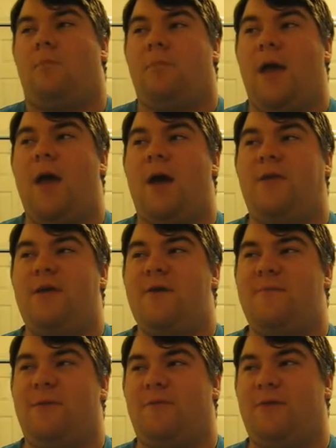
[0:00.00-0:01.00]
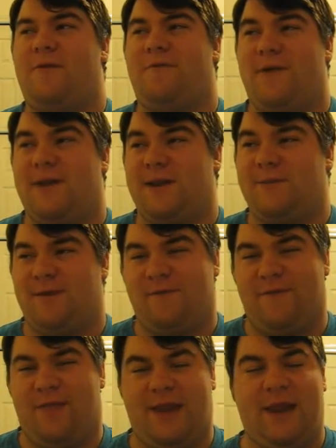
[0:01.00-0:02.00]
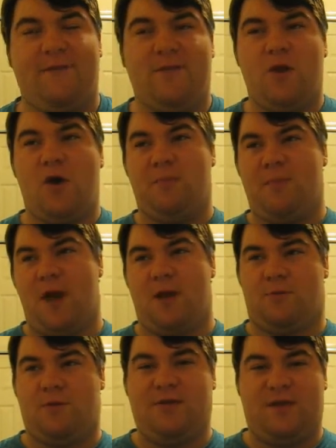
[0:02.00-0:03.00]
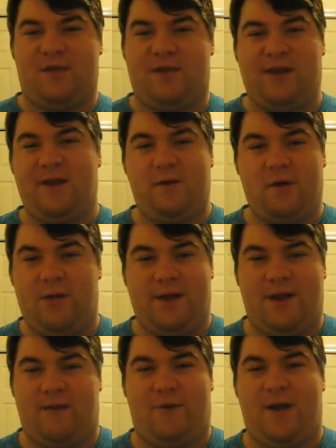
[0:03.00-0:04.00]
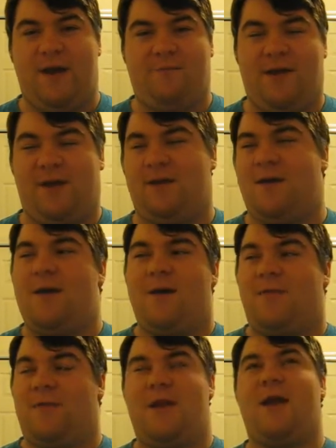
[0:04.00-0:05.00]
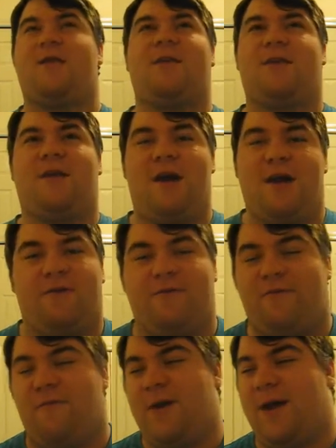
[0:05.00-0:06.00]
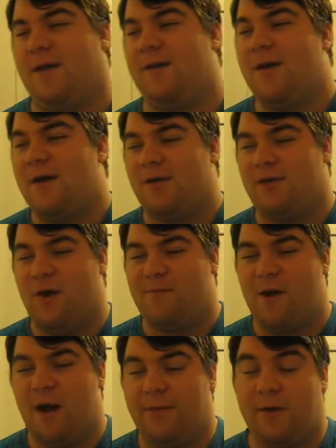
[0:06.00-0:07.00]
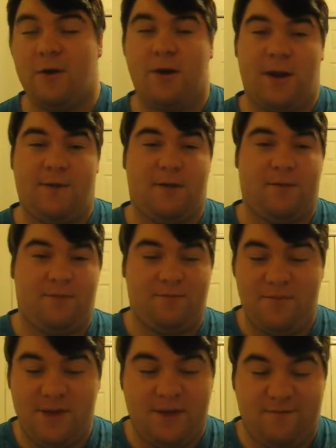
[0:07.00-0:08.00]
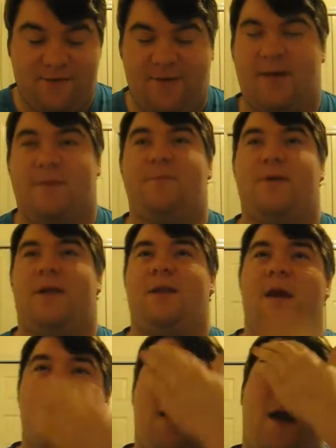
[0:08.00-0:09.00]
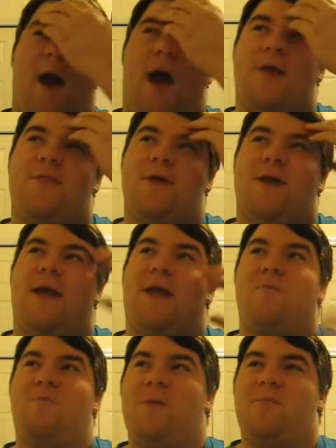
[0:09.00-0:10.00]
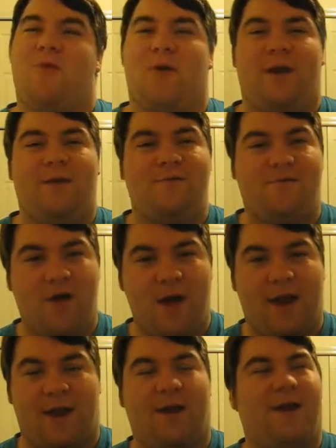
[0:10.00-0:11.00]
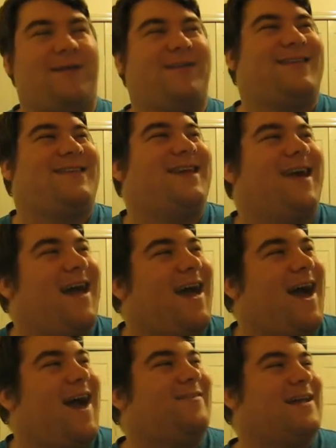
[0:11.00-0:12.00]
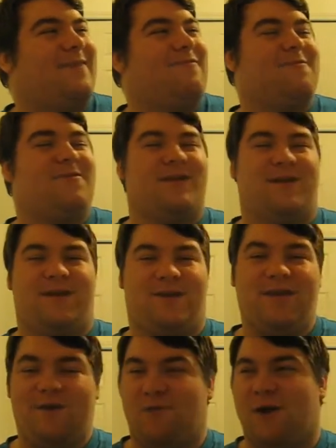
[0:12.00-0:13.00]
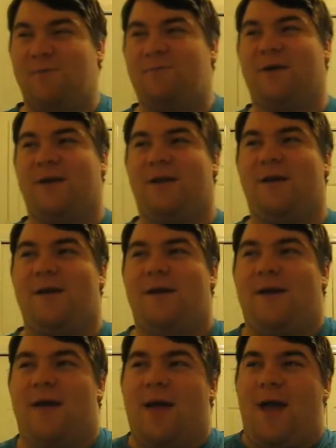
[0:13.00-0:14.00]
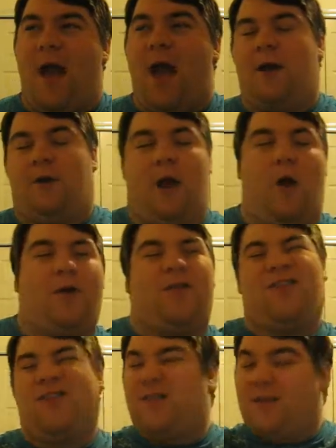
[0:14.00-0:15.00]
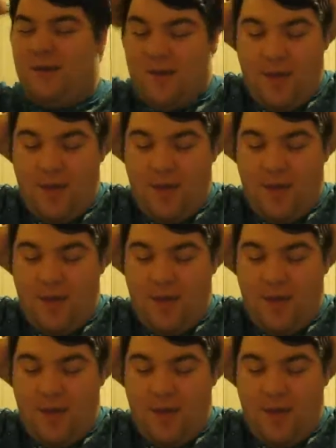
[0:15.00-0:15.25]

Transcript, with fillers: yeah, I think it would be really fun to be a villain, even though I'm not really cynical in any way. I'm like the nicest guy you ever met, so I probably couldn't even be a villain, but I think it'd be pretty fun. I, I mean, I wouldn't want to kill anyone, but I don't know. It's just,